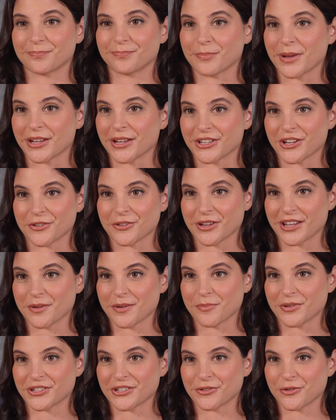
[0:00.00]
Mercury
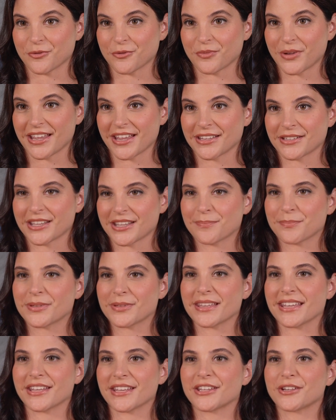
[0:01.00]
was greatly
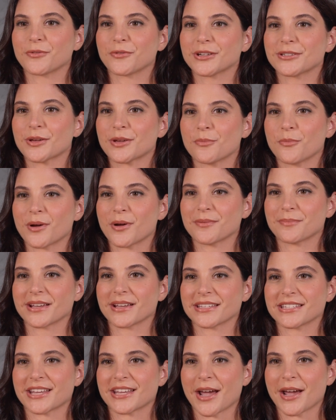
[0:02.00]
pleased with the
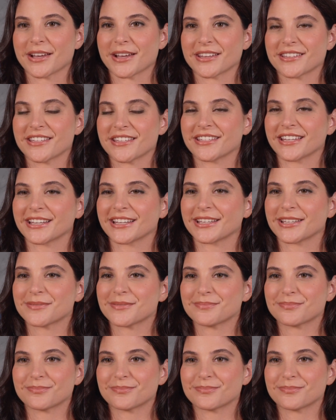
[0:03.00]
woodman's honesty.